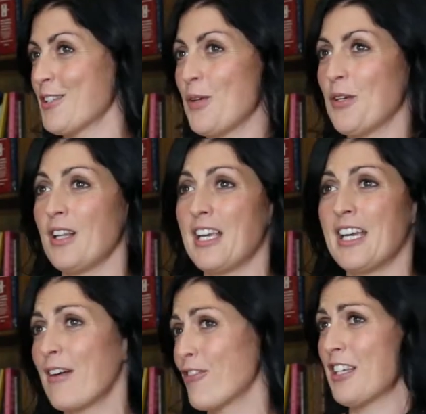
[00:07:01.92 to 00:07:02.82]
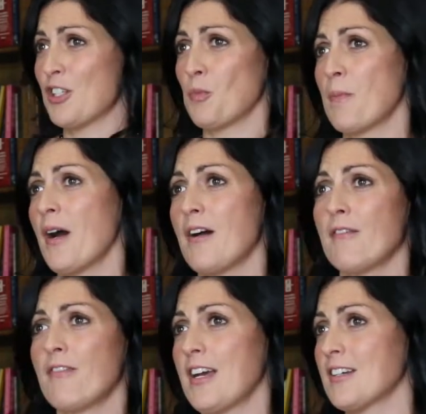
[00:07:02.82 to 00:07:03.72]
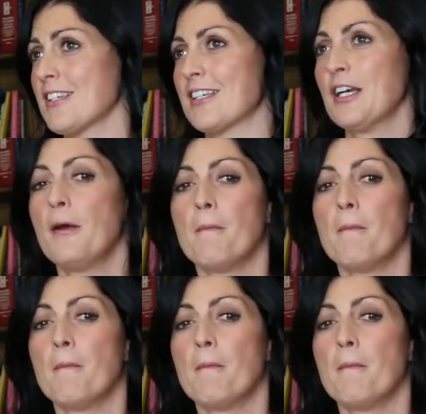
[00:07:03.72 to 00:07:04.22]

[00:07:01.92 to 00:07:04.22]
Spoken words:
smoothly and everything to be perfect, and